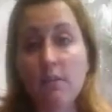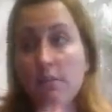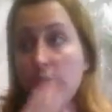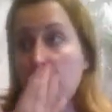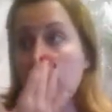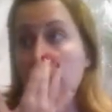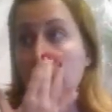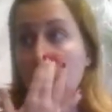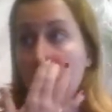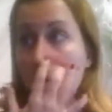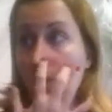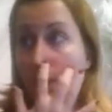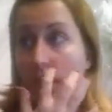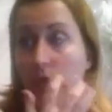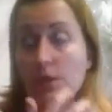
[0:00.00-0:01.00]
either
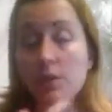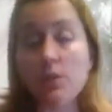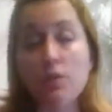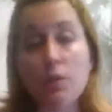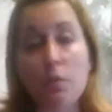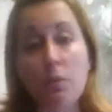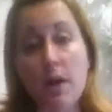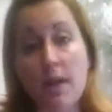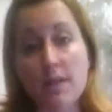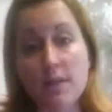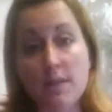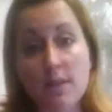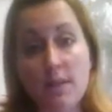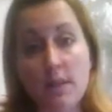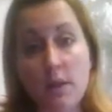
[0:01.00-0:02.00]
equal to your
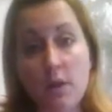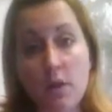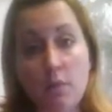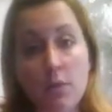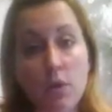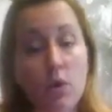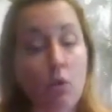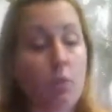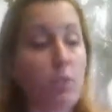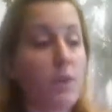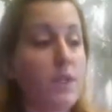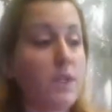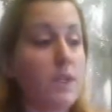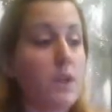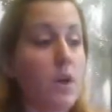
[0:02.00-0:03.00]
past income, your
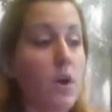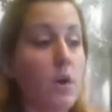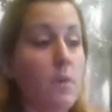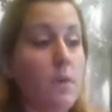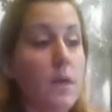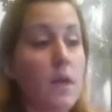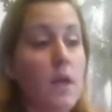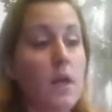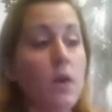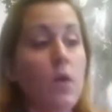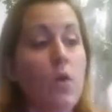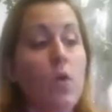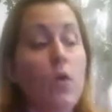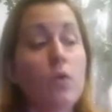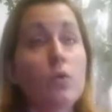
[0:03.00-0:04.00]
corporate income,
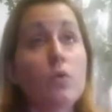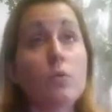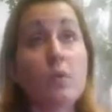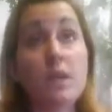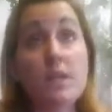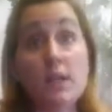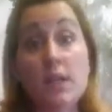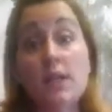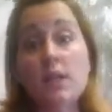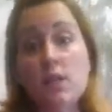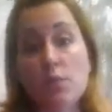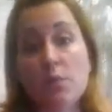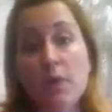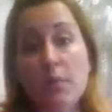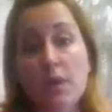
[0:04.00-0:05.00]
or to basically
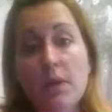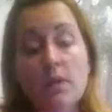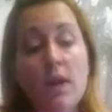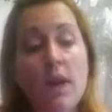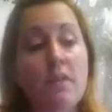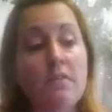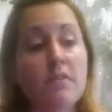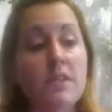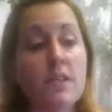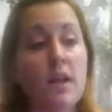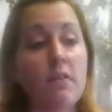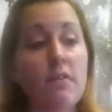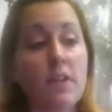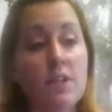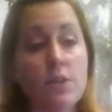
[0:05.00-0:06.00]
supplement a
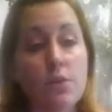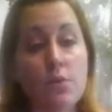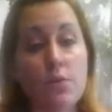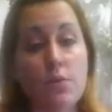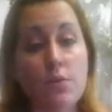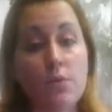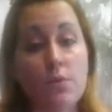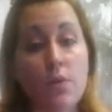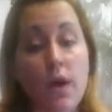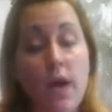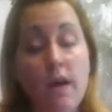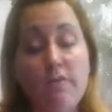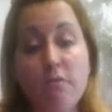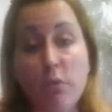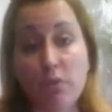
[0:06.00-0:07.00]
lifestyle that you
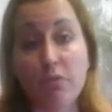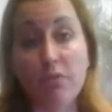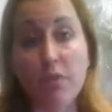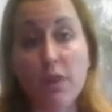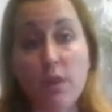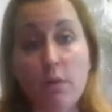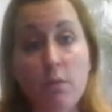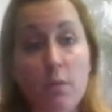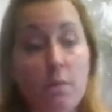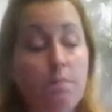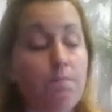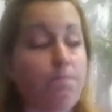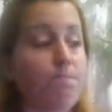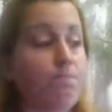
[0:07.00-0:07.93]
have more freedom.